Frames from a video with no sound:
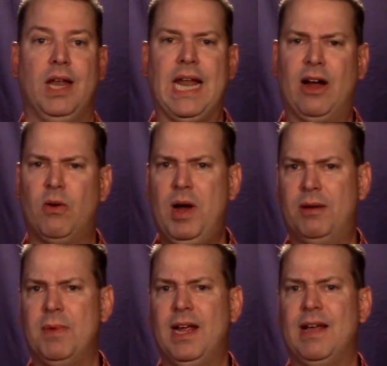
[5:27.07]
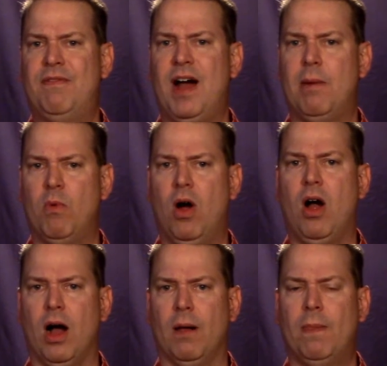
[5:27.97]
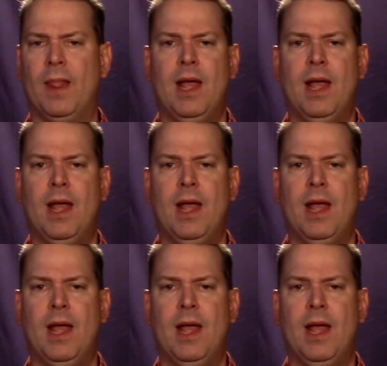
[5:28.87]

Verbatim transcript: Now, correct me if I'm wrong,